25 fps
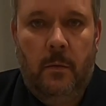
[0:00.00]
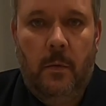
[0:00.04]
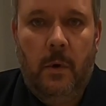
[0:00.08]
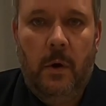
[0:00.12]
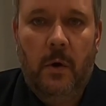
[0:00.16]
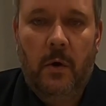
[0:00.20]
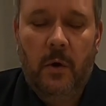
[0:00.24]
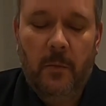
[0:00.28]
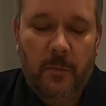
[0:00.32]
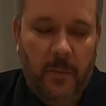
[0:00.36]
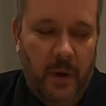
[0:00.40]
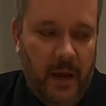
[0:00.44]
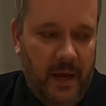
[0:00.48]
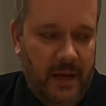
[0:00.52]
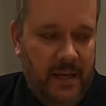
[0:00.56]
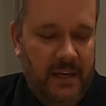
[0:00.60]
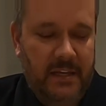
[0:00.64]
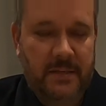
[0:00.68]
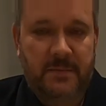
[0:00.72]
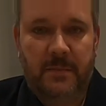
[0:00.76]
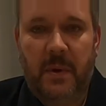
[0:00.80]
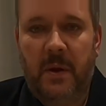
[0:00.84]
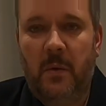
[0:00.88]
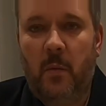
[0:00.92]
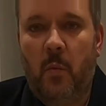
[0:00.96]
Welcome back.
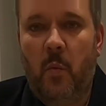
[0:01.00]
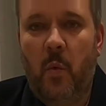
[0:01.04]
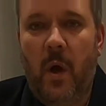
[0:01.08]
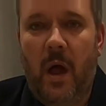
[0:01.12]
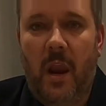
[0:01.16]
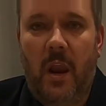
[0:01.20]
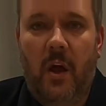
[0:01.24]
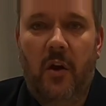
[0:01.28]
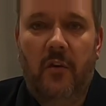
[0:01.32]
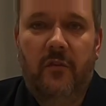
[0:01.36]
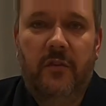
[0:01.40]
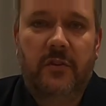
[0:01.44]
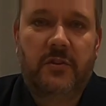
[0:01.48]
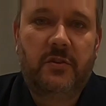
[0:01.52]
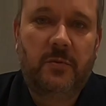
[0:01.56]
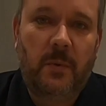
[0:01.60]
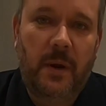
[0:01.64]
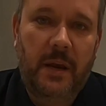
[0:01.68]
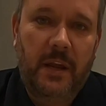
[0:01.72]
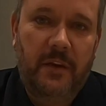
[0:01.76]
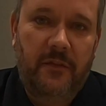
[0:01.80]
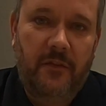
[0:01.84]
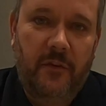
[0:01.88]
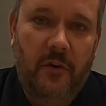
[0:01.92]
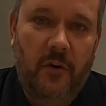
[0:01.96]
It's been well over
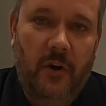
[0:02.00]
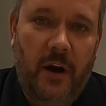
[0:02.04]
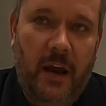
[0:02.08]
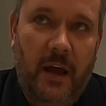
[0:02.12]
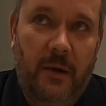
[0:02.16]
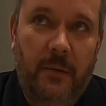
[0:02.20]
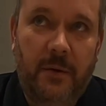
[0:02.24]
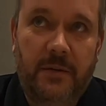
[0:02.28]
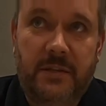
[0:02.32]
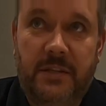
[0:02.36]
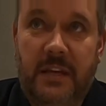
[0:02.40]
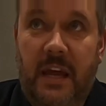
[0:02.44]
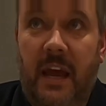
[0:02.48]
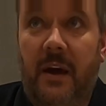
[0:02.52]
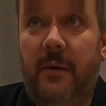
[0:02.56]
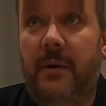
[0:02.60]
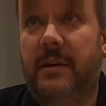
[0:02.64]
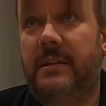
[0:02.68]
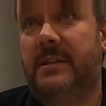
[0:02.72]
24 hours now.